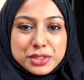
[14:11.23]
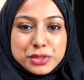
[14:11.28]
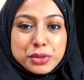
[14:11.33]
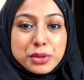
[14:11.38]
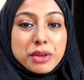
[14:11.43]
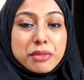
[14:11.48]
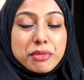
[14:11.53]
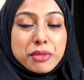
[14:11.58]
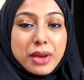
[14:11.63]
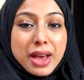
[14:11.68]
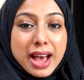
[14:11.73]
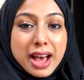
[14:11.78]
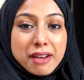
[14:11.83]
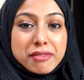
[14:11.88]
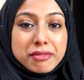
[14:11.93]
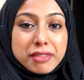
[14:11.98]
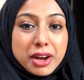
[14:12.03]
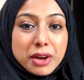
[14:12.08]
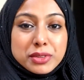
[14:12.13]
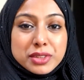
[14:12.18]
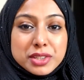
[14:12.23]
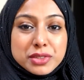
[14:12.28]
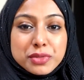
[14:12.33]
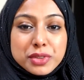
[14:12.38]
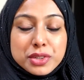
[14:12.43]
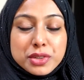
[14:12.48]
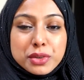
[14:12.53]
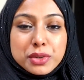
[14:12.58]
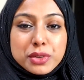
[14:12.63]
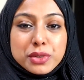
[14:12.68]
So, if you have found this
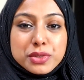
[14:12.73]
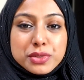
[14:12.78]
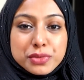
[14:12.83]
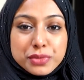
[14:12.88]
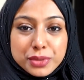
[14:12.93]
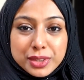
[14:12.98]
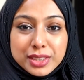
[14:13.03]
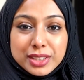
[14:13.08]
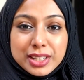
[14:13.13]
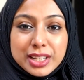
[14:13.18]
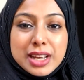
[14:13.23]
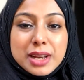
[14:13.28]
video useful,